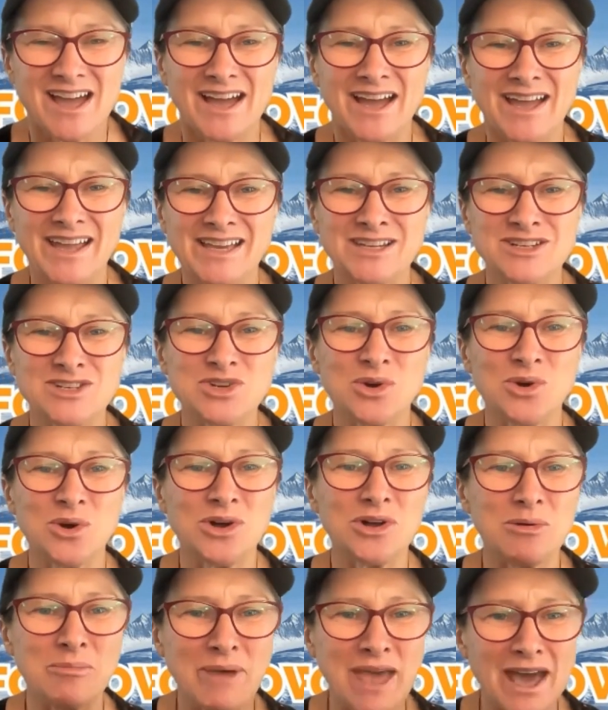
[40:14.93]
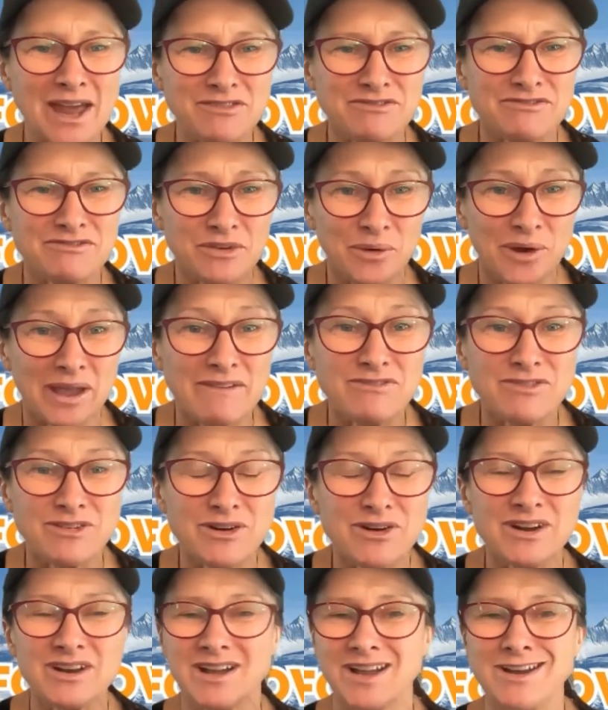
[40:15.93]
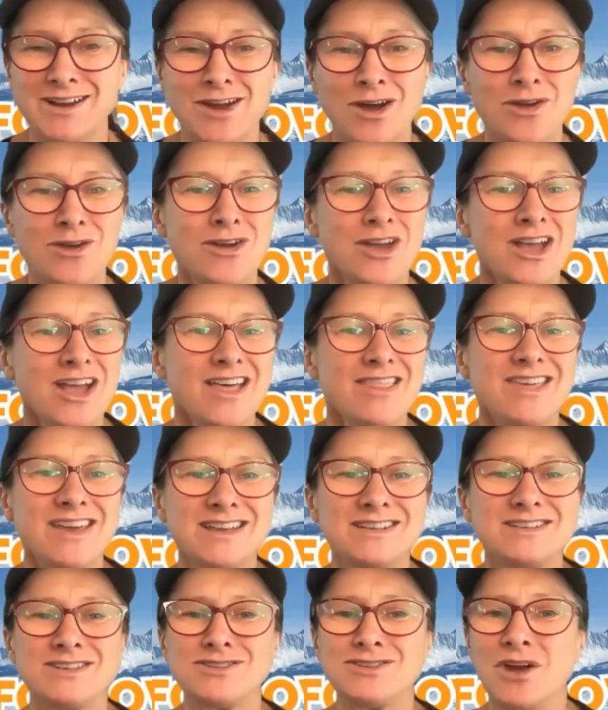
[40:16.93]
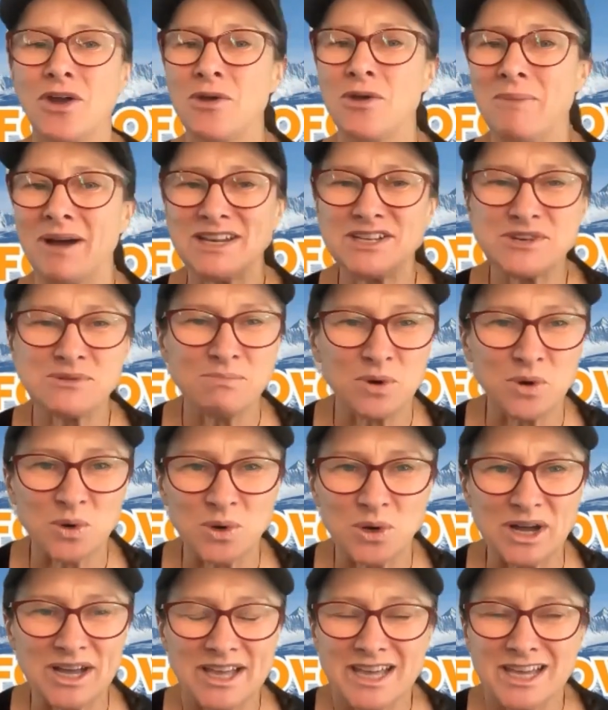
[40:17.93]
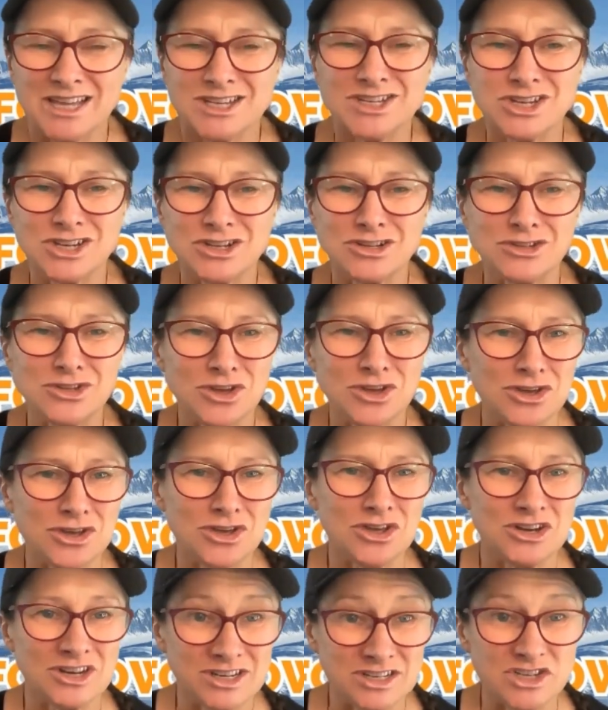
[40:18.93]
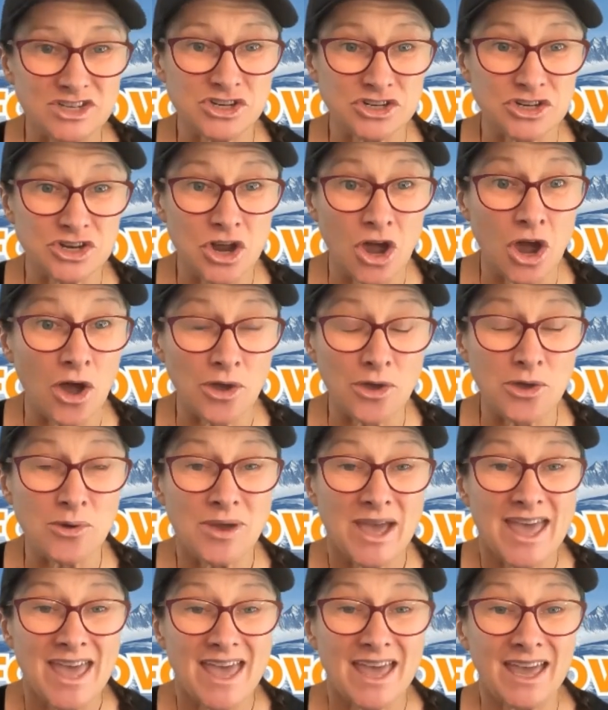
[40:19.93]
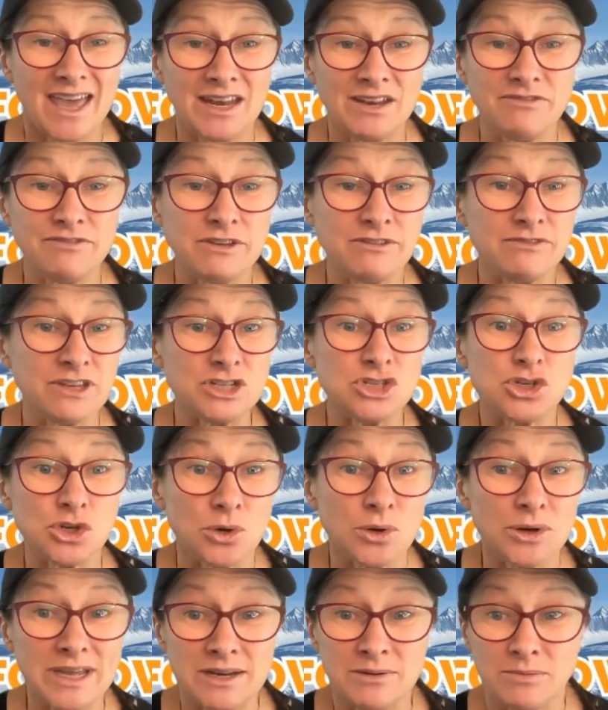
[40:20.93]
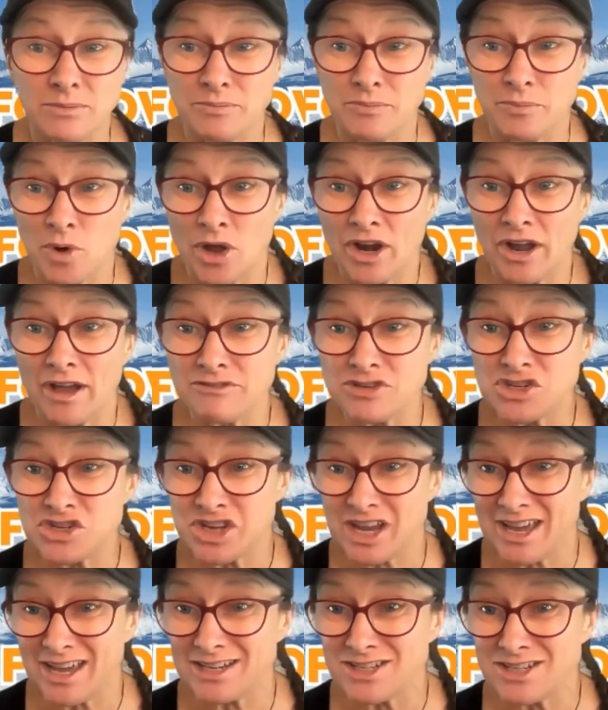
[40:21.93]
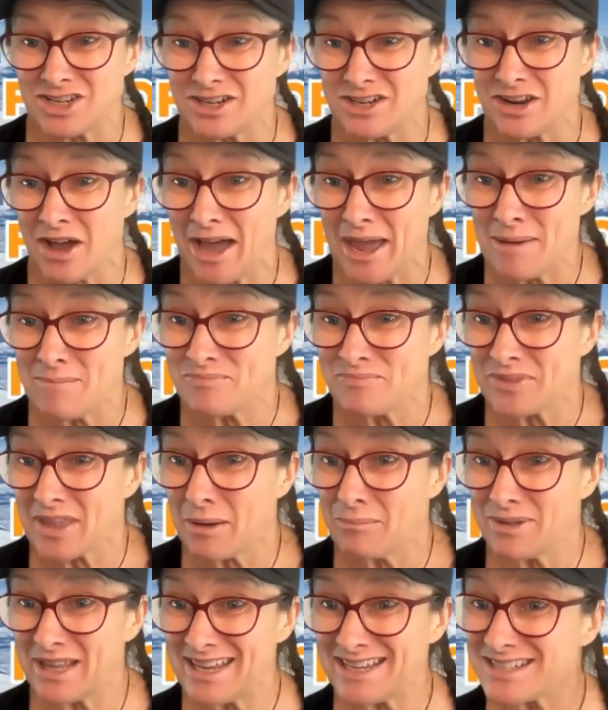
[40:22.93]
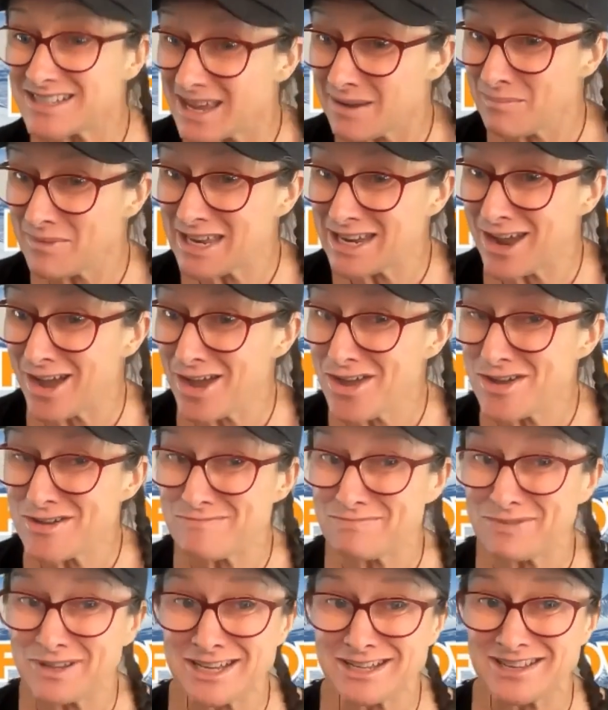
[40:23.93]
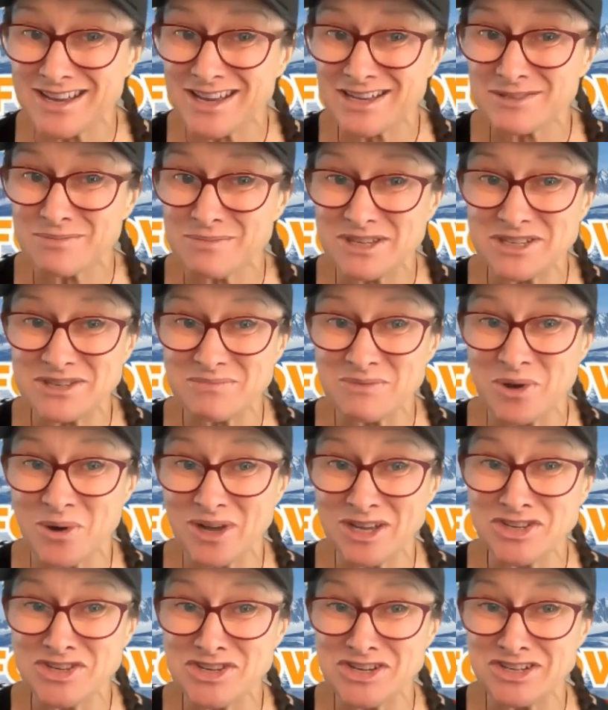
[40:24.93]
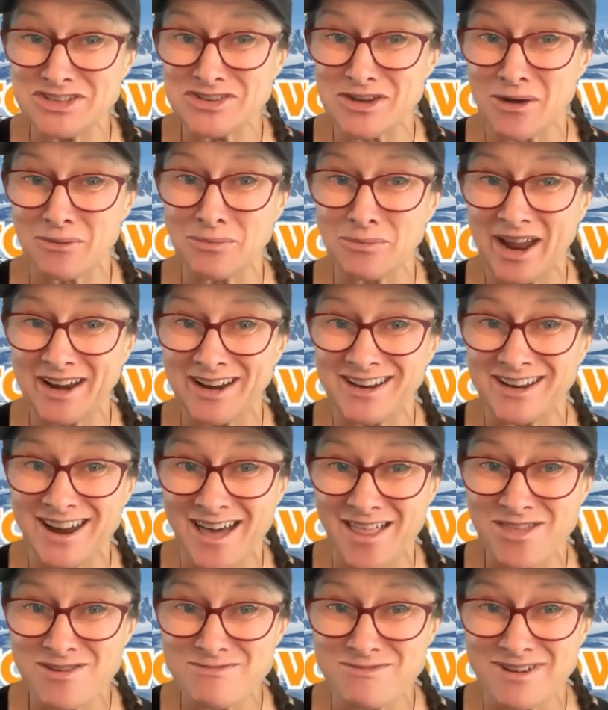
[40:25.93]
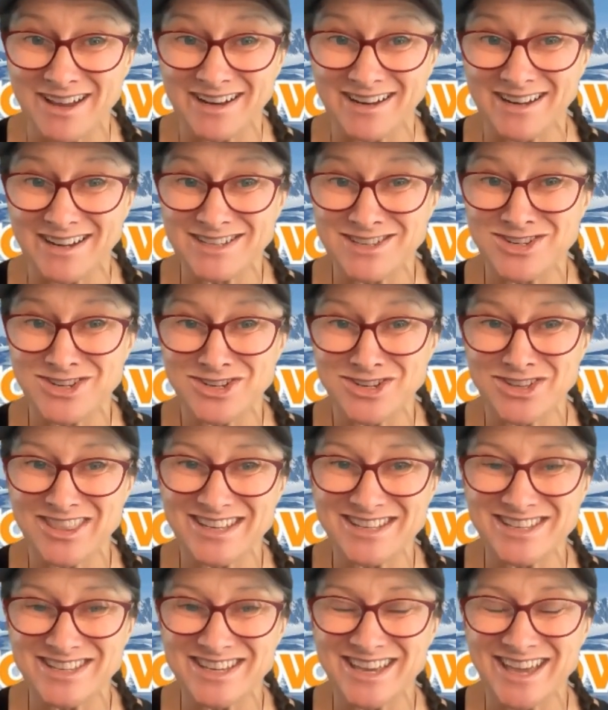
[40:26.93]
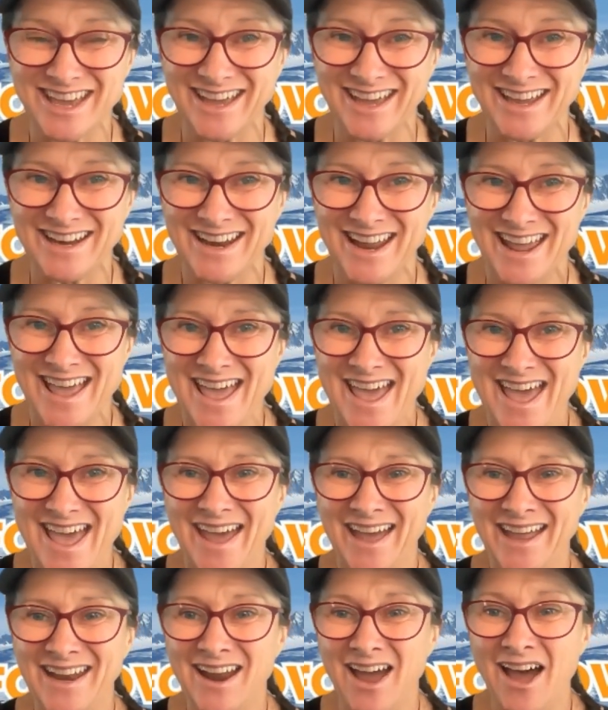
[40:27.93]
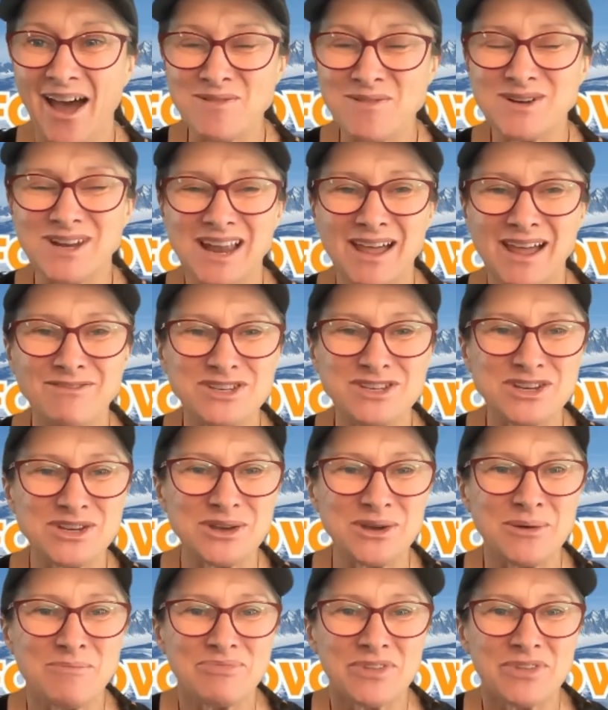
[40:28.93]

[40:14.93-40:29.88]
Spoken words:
I can talk about it forever, and I know there's so much more to learn and to know. And if you've enjoyed what I've shared tonight, please let me know. Please ask me some questions. I'll run another one. Let's do this again. And I would love to